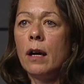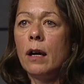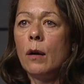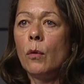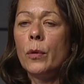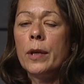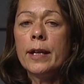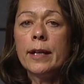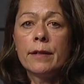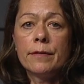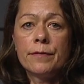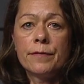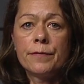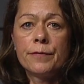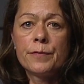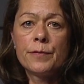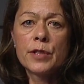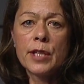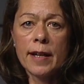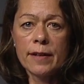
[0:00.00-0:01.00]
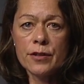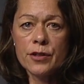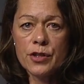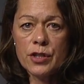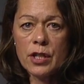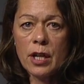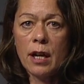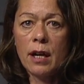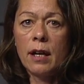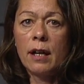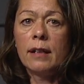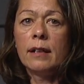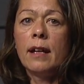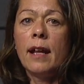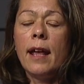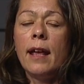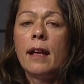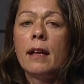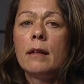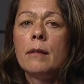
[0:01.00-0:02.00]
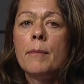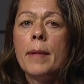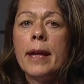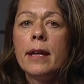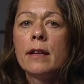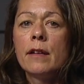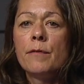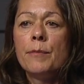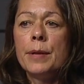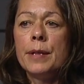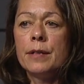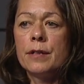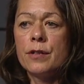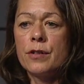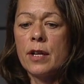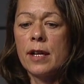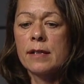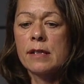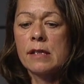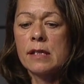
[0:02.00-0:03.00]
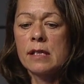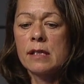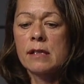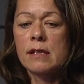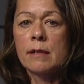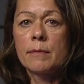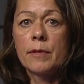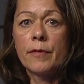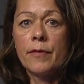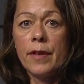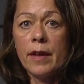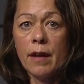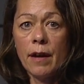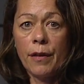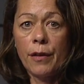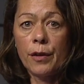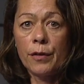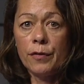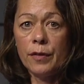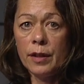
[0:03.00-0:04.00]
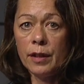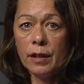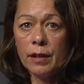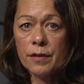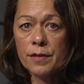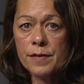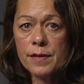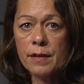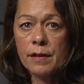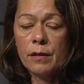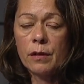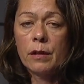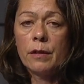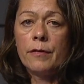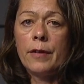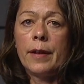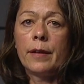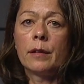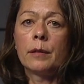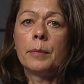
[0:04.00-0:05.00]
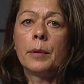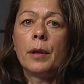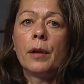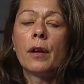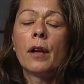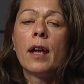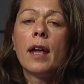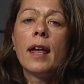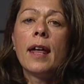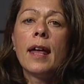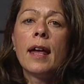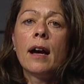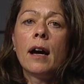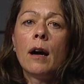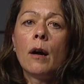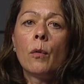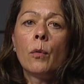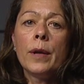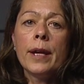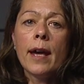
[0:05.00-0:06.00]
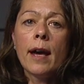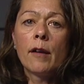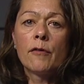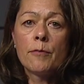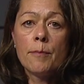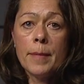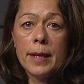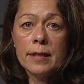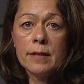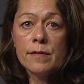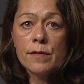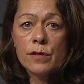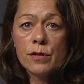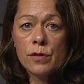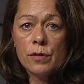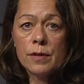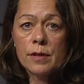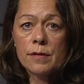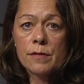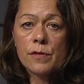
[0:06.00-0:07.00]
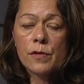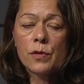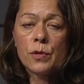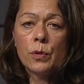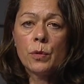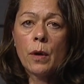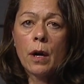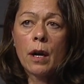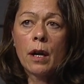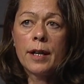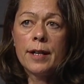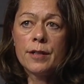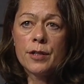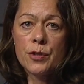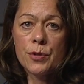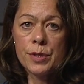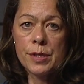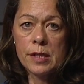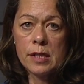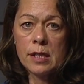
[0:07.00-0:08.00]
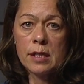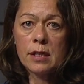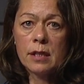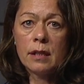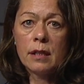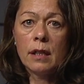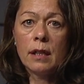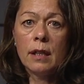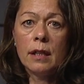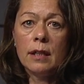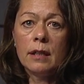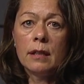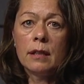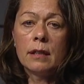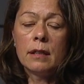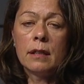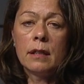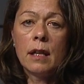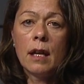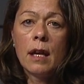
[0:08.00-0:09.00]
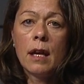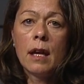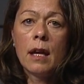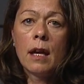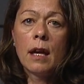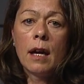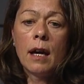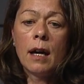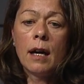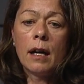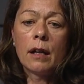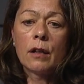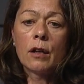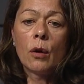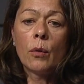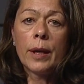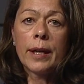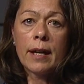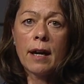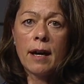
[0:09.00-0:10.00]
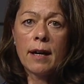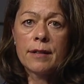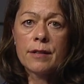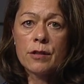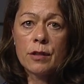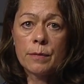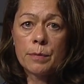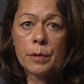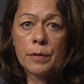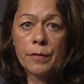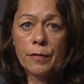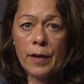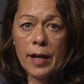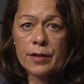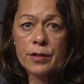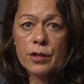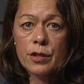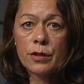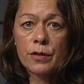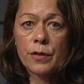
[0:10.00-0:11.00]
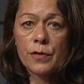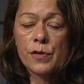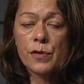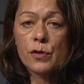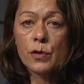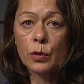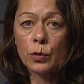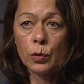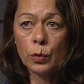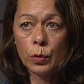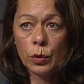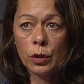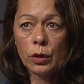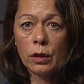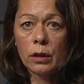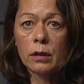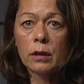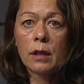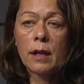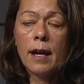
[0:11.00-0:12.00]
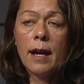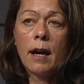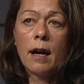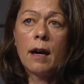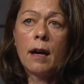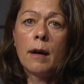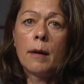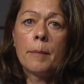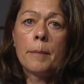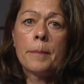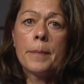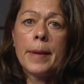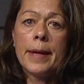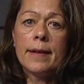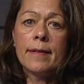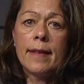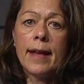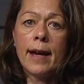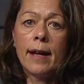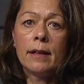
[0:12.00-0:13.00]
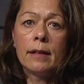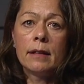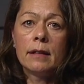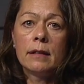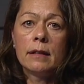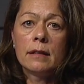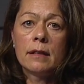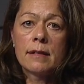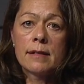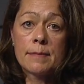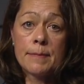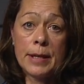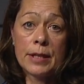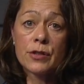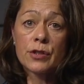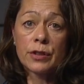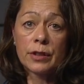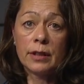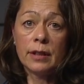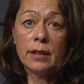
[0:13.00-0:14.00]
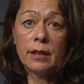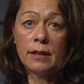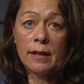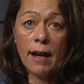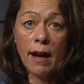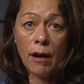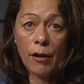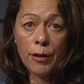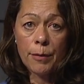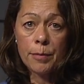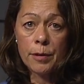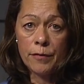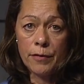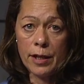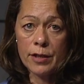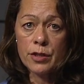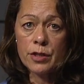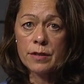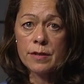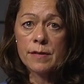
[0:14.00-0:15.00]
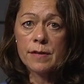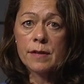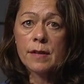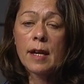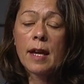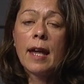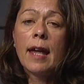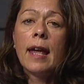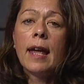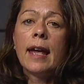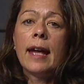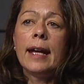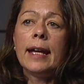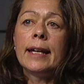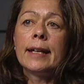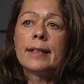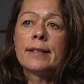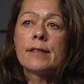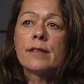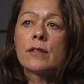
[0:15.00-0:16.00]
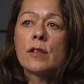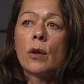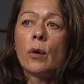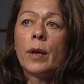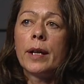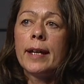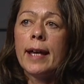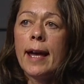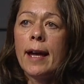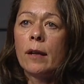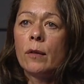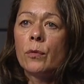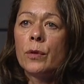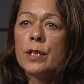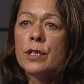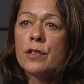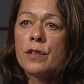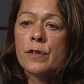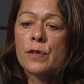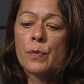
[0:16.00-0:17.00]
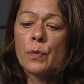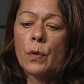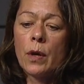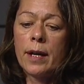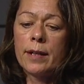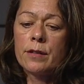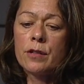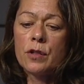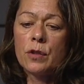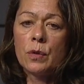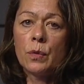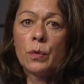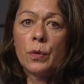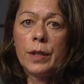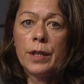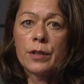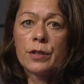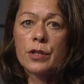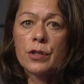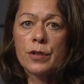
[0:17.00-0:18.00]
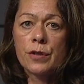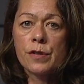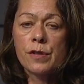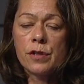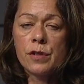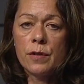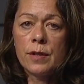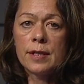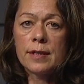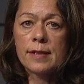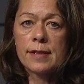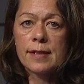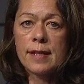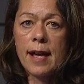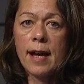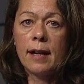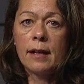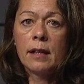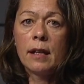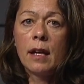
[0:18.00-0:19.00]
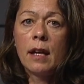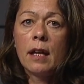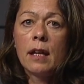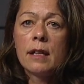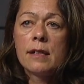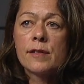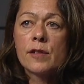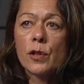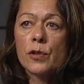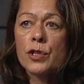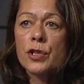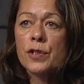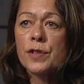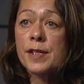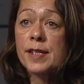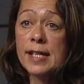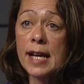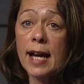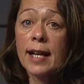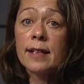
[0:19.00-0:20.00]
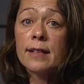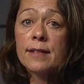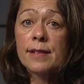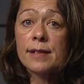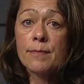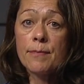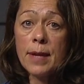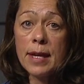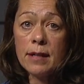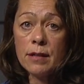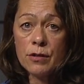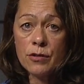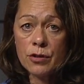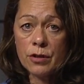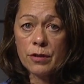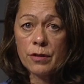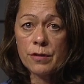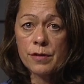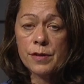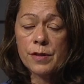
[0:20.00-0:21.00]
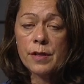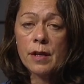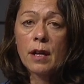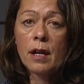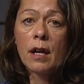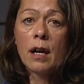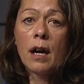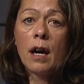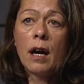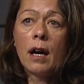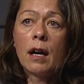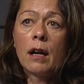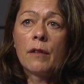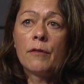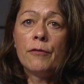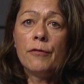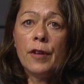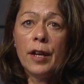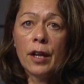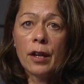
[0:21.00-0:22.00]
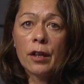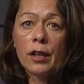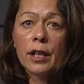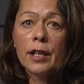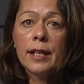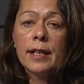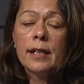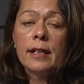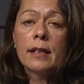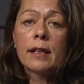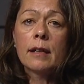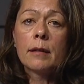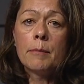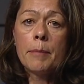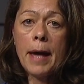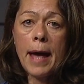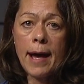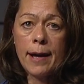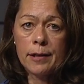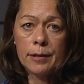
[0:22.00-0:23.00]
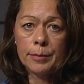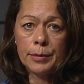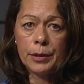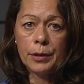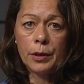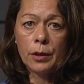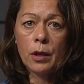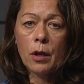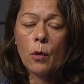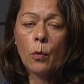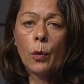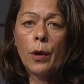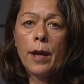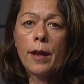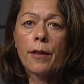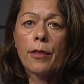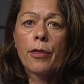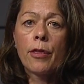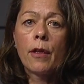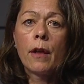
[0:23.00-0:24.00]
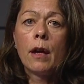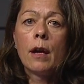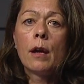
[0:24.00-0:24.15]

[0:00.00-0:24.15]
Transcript: uh, we have touched on and may have been addressed in some of the other videos that are available, uh, we have many students who are interested in uh, going on to professional school um, in that especially in the health professions. And so again, we just want to reassure students that social science majors are very compatible with